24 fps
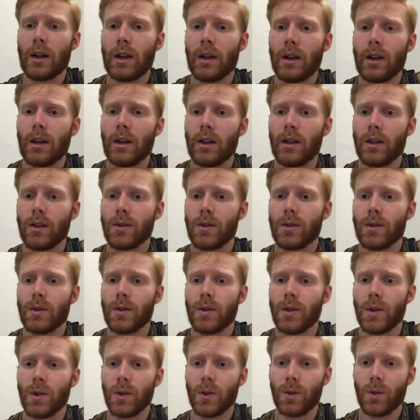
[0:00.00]
is
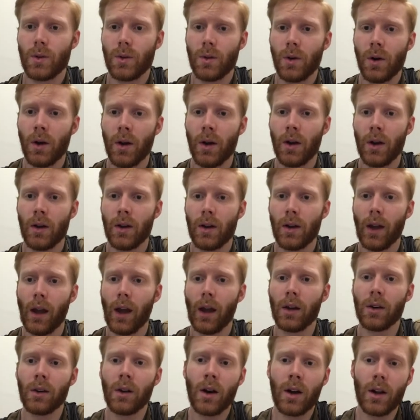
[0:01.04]
to
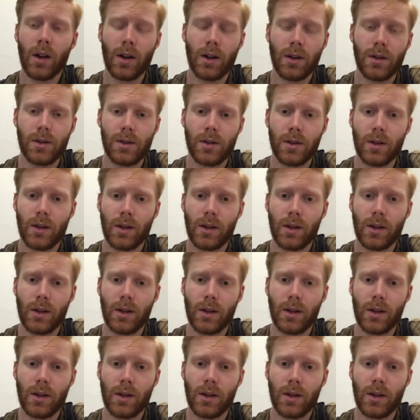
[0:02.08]
acknowledge